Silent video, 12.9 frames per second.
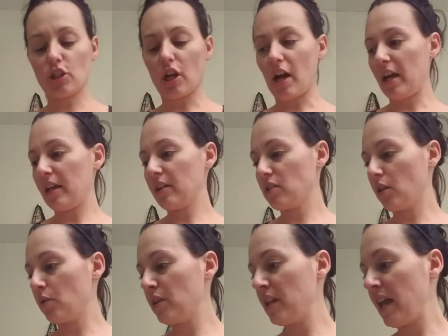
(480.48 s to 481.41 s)
drying, so
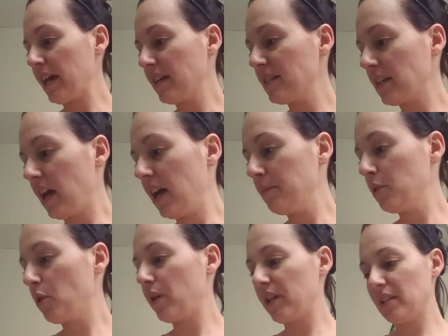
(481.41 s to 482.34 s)
next I'm
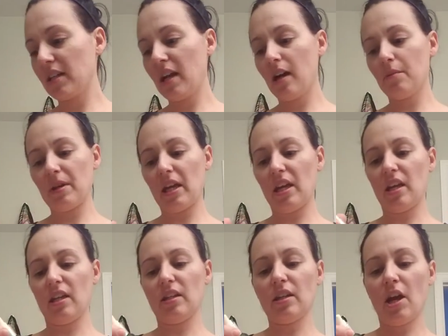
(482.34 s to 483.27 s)
going to come
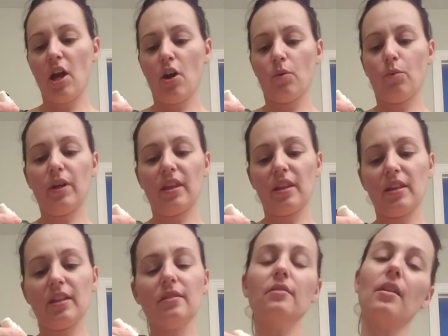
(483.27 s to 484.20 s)
in with
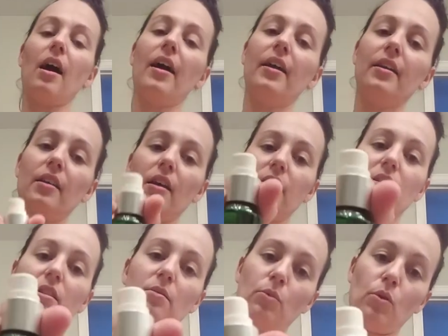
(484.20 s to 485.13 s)
the Line
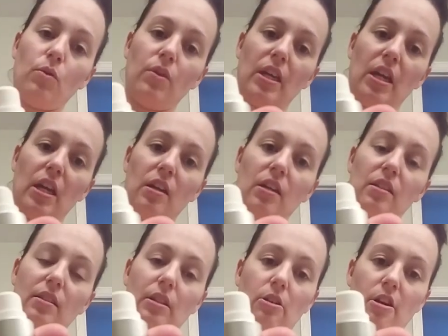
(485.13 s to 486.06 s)
Smoothing
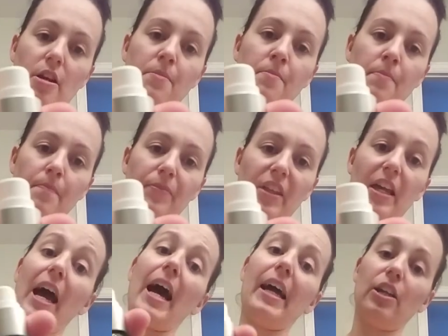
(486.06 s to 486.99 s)
Serum
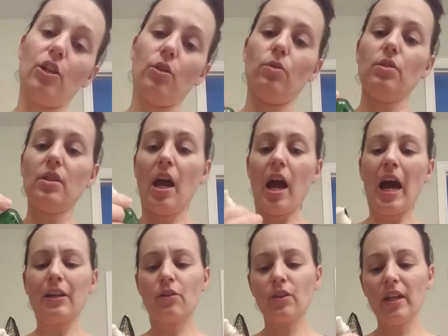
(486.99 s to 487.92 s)
that I use.
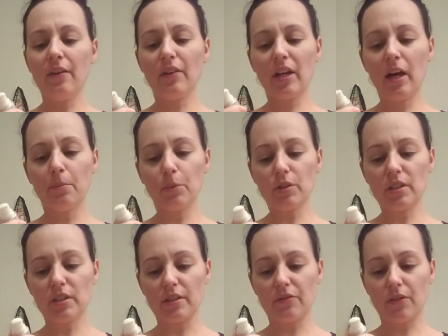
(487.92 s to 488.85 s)
I know they have a couple
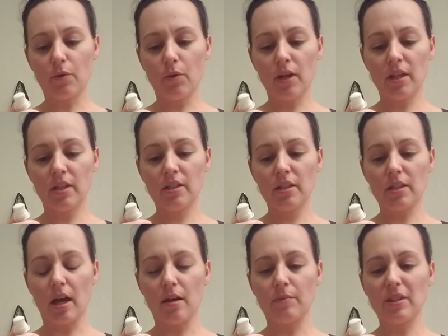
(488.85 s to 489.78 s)
different ones.
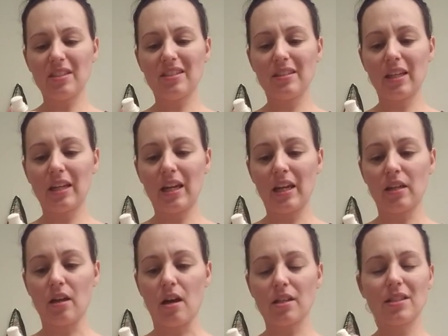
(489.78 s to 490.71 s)
This is like an
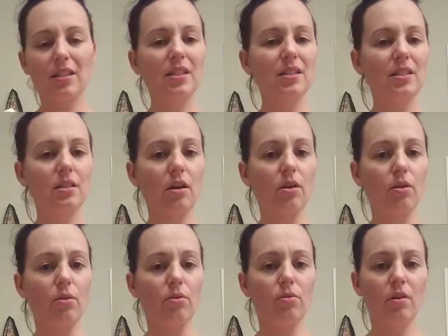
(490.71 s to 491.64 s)
antioxidant,
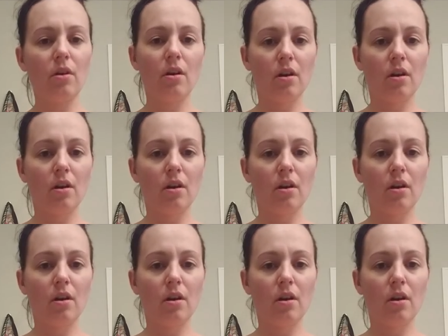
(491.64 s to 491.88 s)
so